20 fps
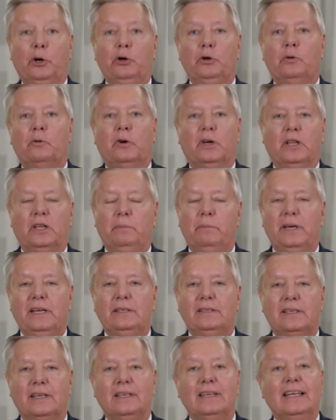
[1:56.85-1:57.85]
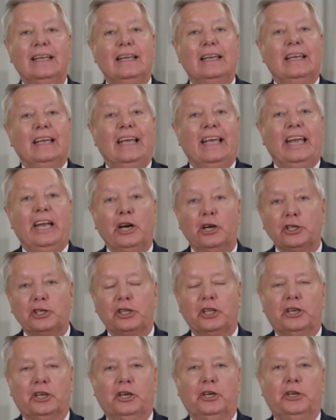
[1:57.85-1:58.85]
Putin really means it.
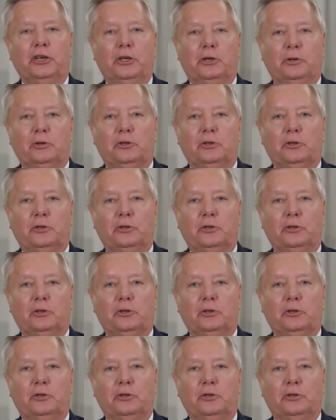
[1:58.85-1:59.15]
Here's the good